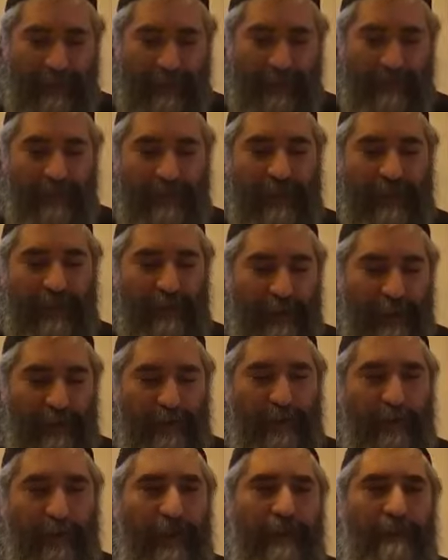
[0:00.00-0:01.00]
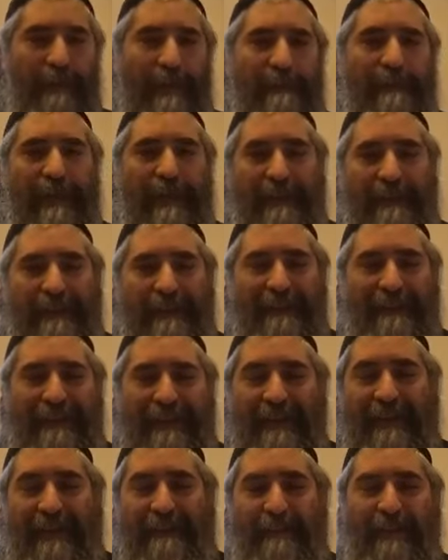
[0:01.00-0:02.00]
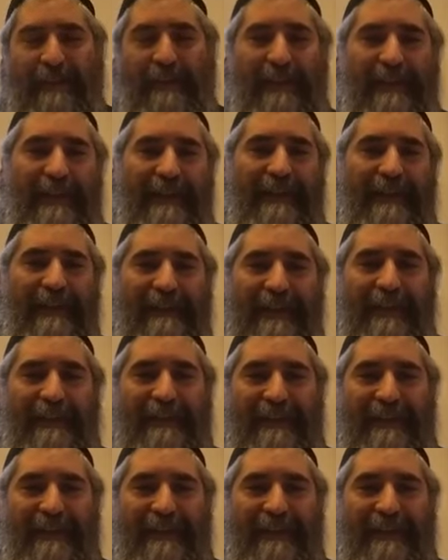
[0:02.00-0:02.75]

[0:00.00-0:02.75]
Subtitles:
Hashem. We didn't touch the malbim yet. Our